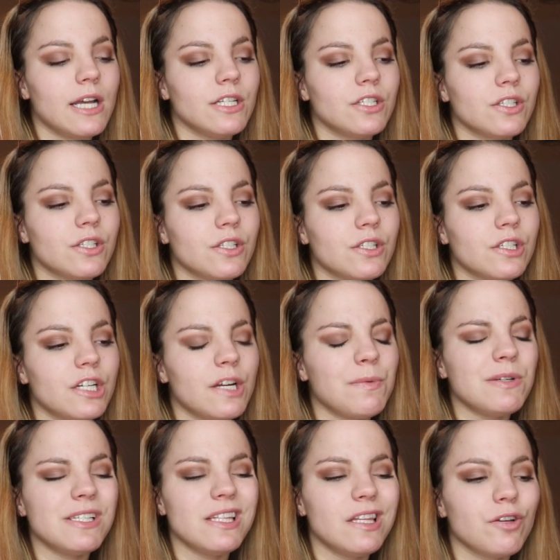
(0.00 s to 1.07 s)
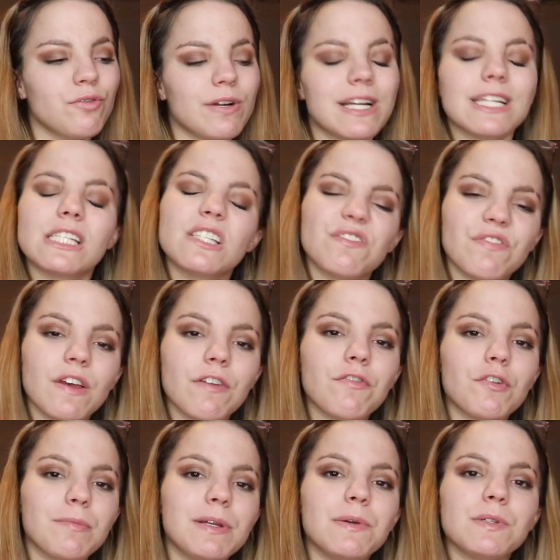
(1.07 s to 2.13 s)
It wasn't the greatest fit
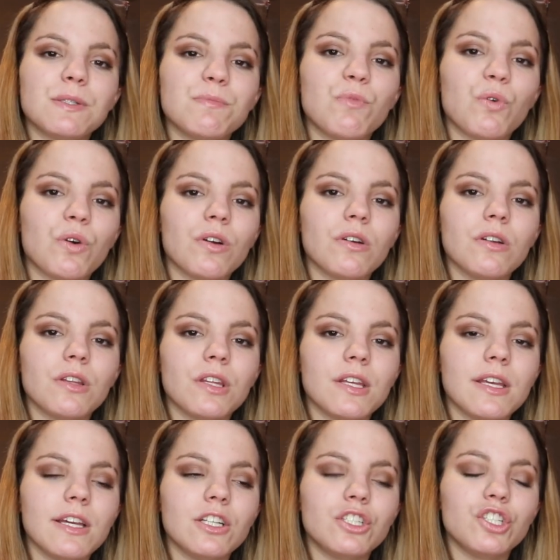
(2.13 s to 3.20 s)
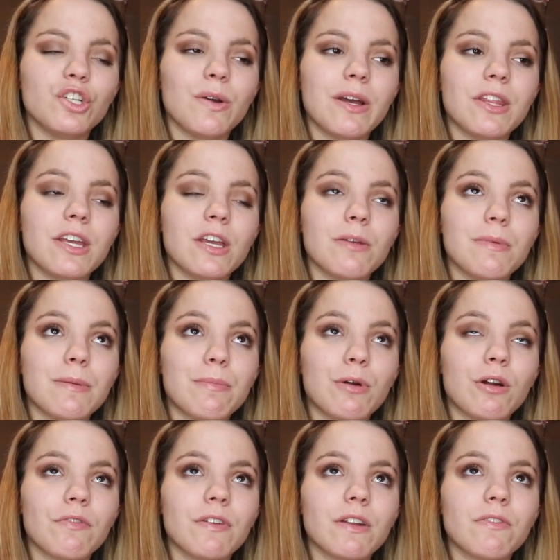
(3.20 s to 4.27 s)
for me, it was more the issue. I think it'd be
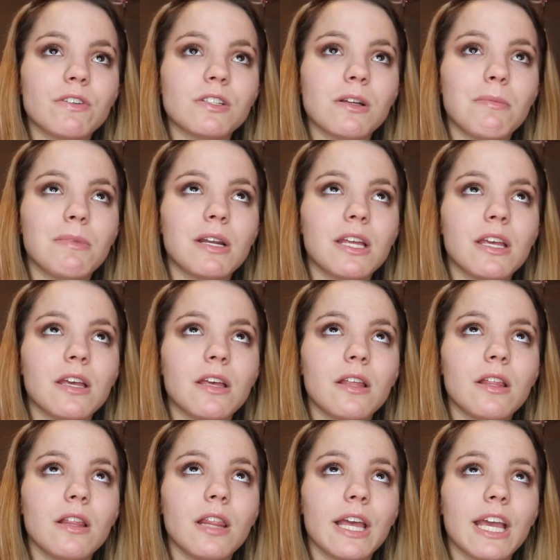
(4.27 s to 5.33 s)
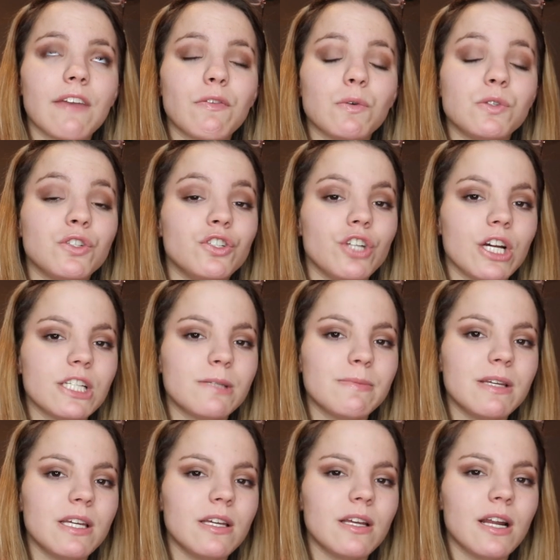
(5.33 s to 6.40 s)
perfect for somebody, like if it was just
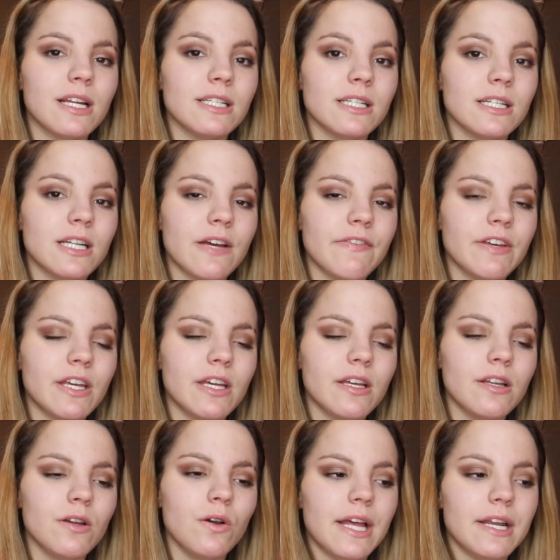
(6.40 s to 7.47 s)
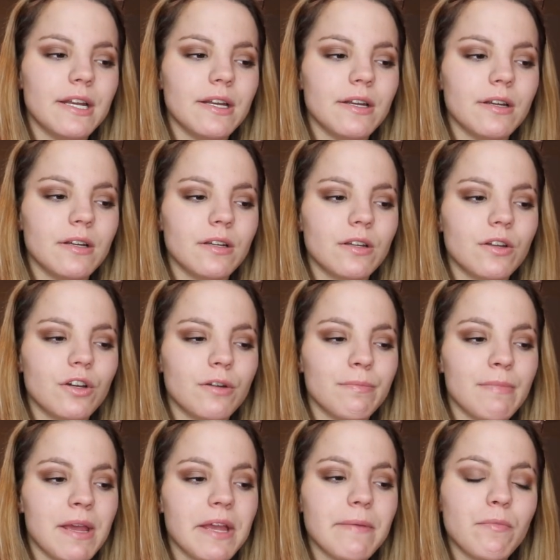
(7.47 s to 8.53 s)
me and I didn't have a kid and could
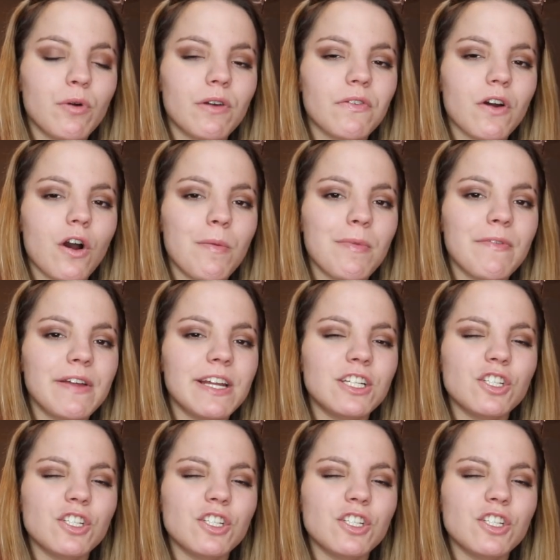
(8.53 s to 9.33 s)
make more of a home of it.